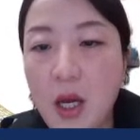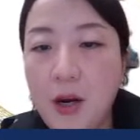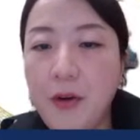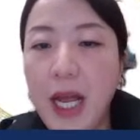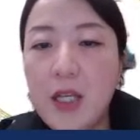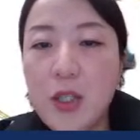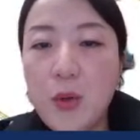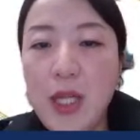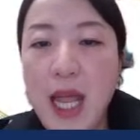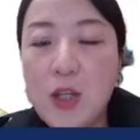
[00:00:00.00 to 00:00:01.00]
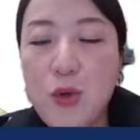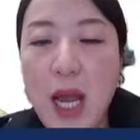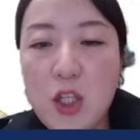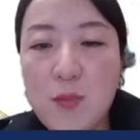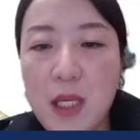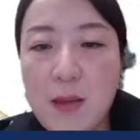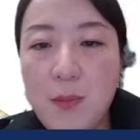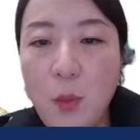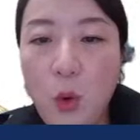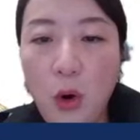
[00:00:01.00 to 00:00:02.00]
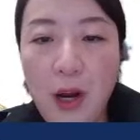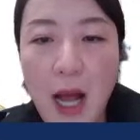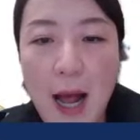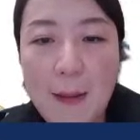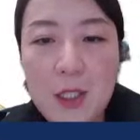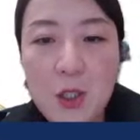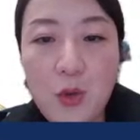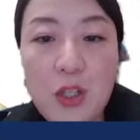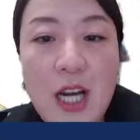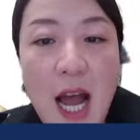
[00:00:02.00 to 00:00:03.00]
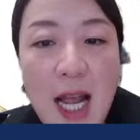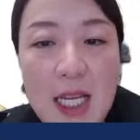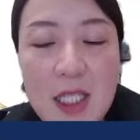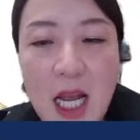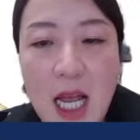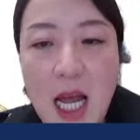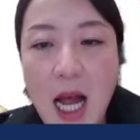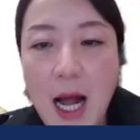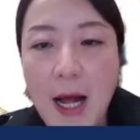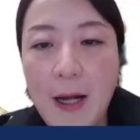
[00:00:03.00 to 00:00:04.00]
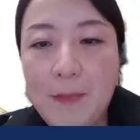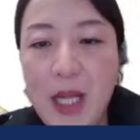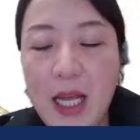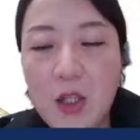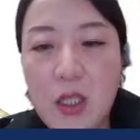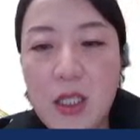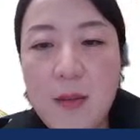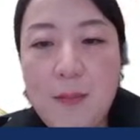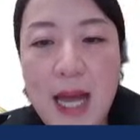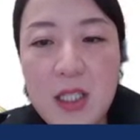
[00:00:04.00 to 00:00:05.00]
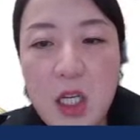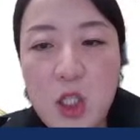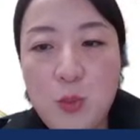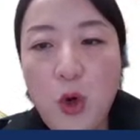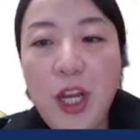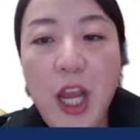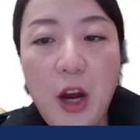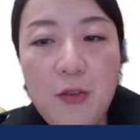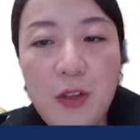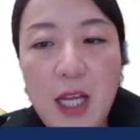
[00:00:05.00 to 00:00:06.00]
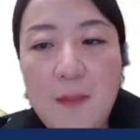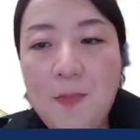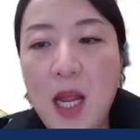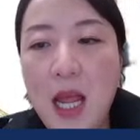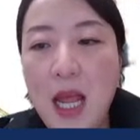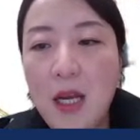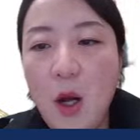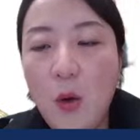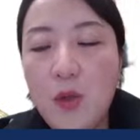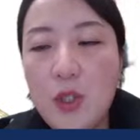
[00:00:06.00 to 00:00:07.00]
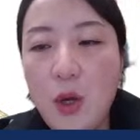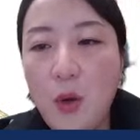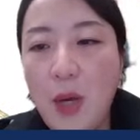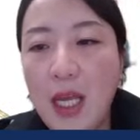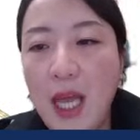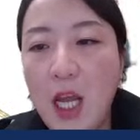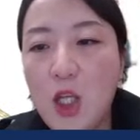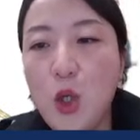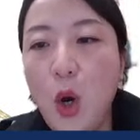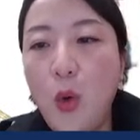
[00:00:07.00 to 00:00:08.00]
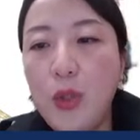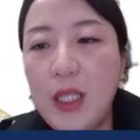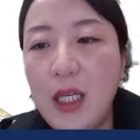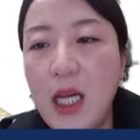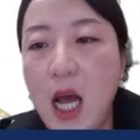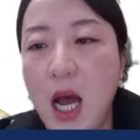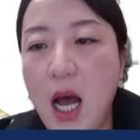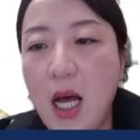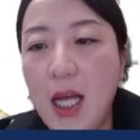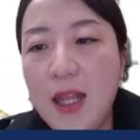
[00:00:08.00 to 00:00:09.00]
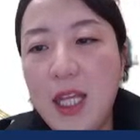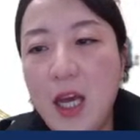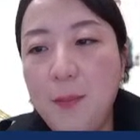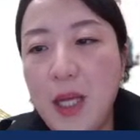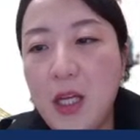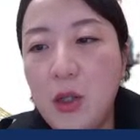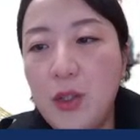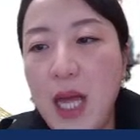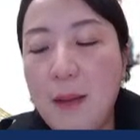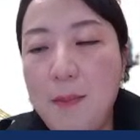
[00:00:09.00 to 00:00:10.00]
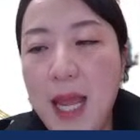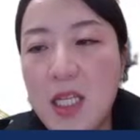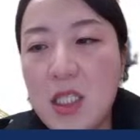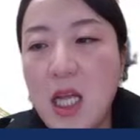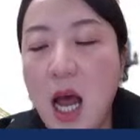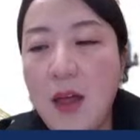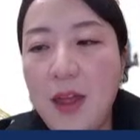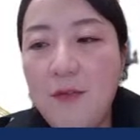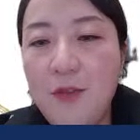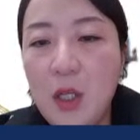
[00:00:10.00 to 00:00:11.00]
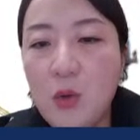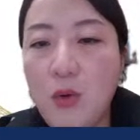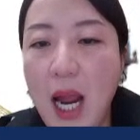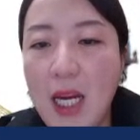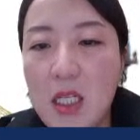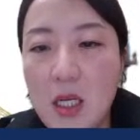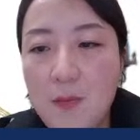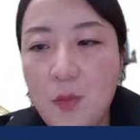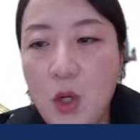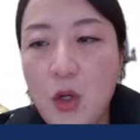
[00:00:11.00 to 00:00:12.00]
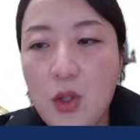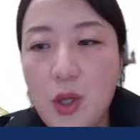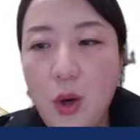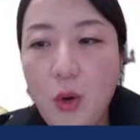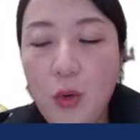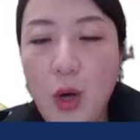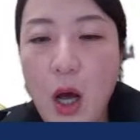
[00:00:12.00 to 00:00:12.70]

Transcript: right? So they try to be more scrutinized in the message more carefully, and also engage only in the appeal that makes them feel right. So